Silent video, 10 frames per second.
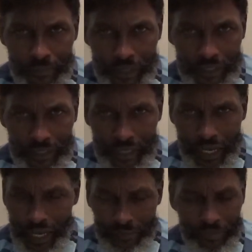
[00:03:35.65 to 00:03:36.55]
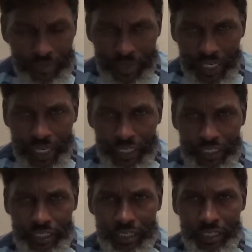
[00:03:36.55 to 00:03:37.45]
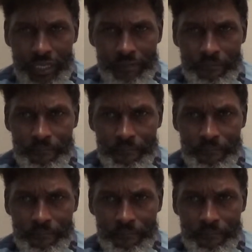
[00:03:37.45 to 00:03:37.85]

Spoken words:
There's a lot of people can't see that.